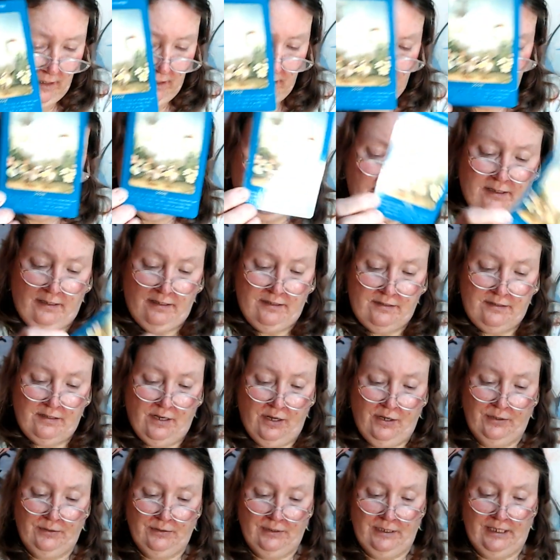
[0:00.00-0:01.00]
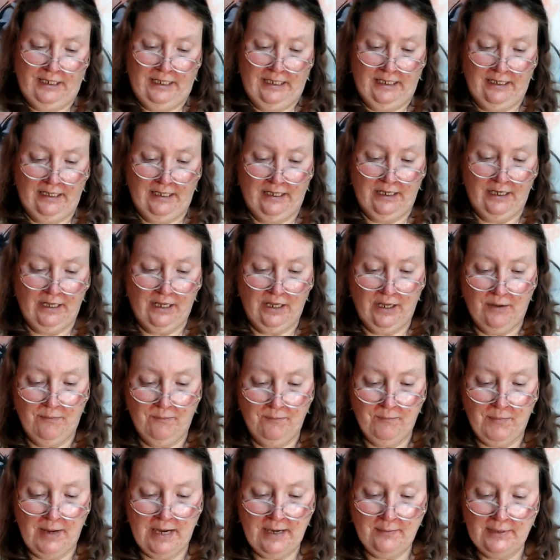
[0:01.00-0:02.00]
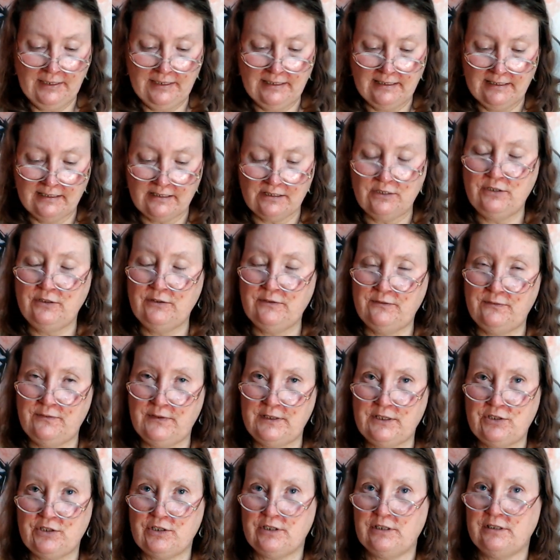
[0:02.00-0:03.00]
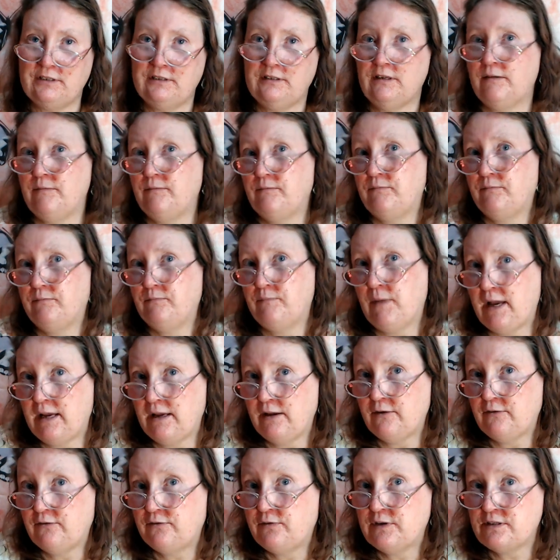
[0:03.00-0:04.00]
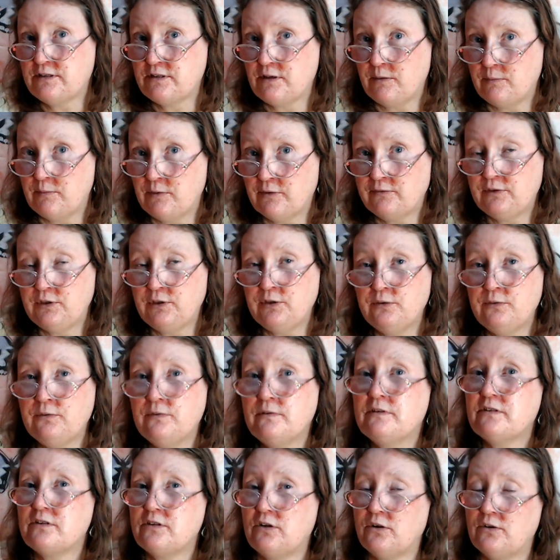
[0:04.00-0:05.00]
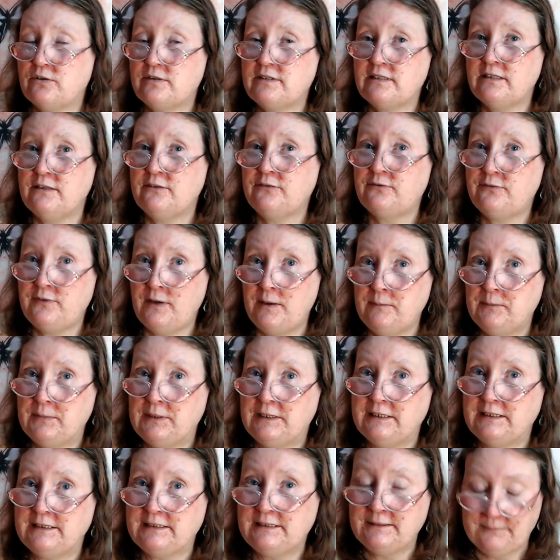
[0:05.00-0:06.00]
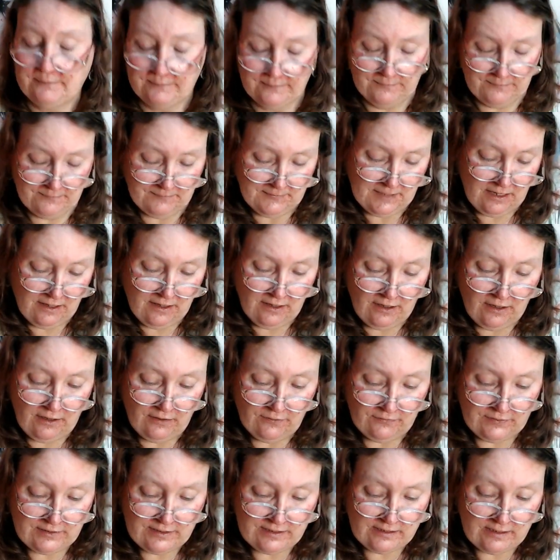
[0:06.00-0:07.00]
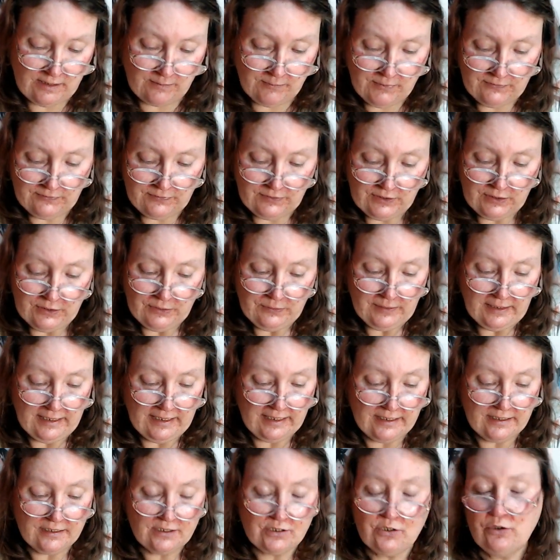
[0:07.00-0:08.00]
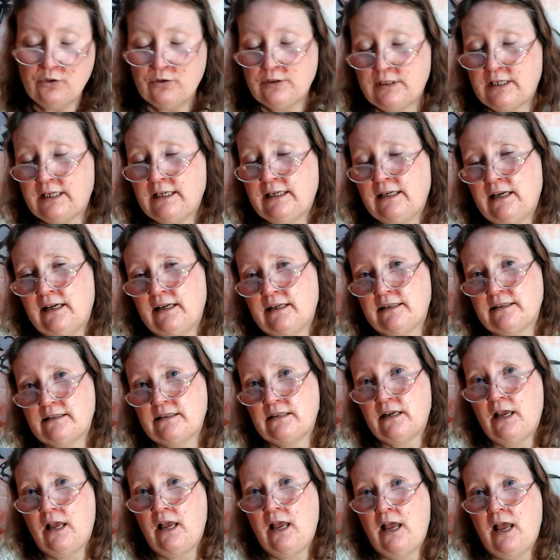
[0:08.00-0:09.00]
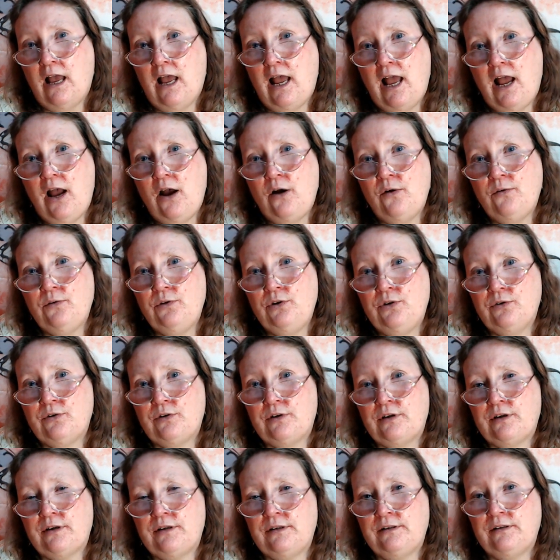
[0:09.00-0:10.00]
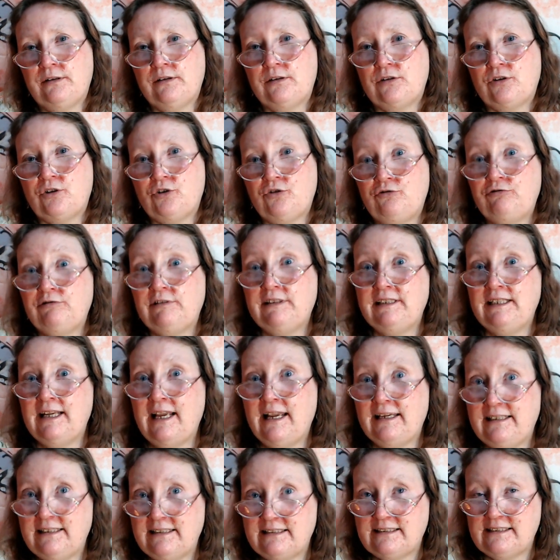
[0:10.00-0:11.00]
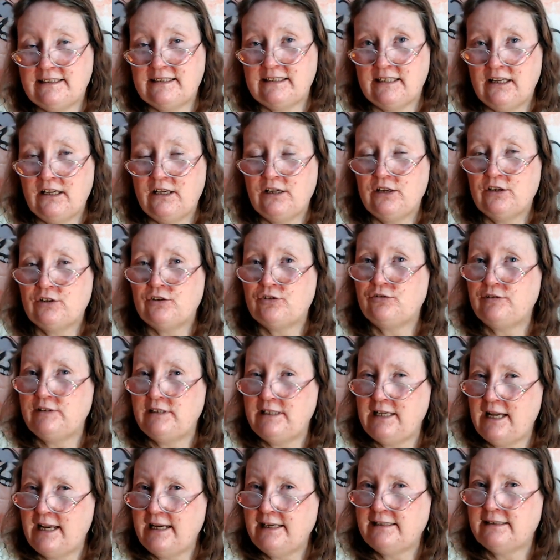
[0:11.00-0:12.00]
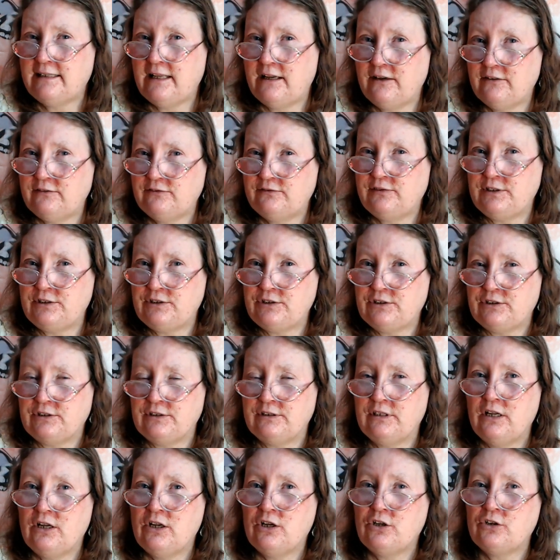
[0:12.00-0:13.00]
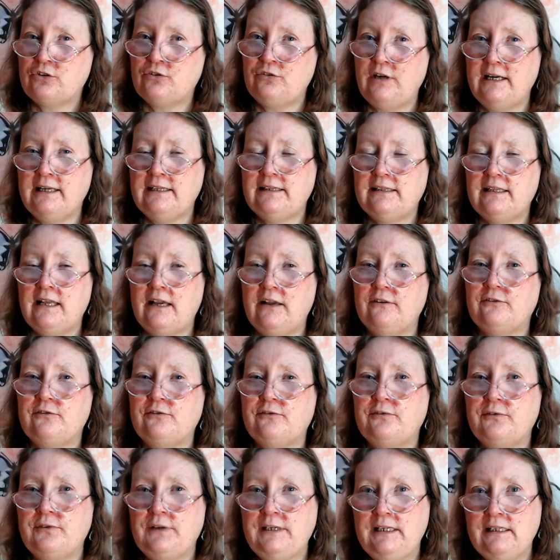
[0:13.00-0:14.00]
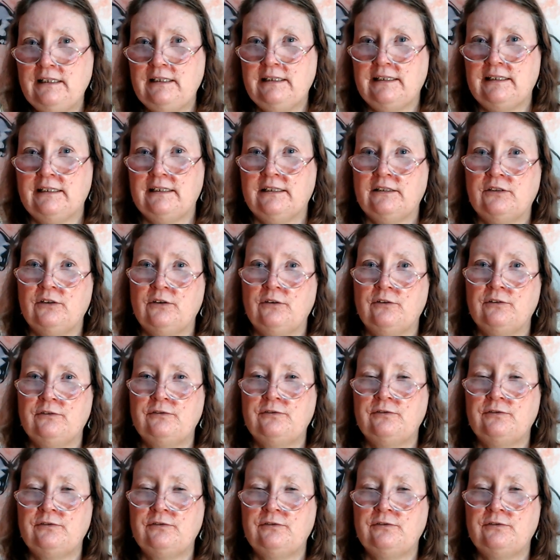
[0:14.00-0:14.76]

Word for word: So maybe this new vision for some of you, starting a family. For some of you, it's looking at how you can create that vision, create that feeling of